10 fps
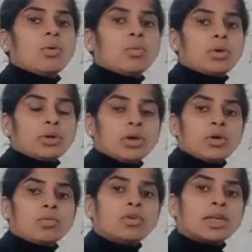
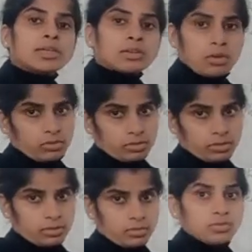woolen cloth,
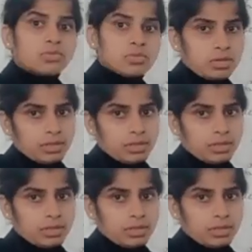wool.